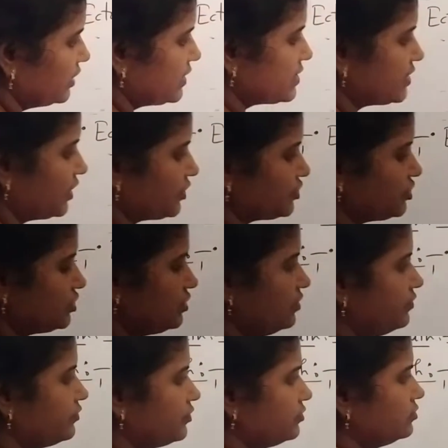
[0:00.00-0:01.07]
in the structure
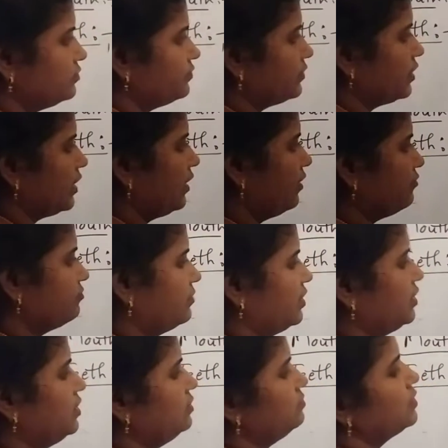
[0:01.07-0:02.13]
of tooth we have
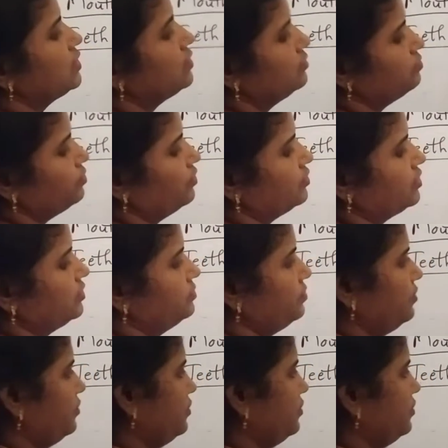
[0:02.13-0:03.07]
many important